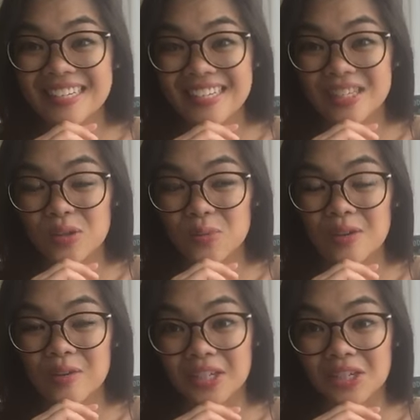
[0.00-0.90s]
since we
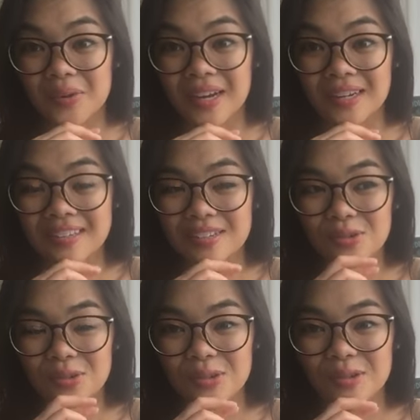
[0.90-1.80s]
graduated, so
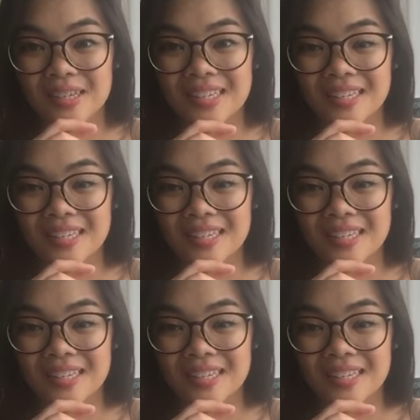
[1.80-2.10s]
it's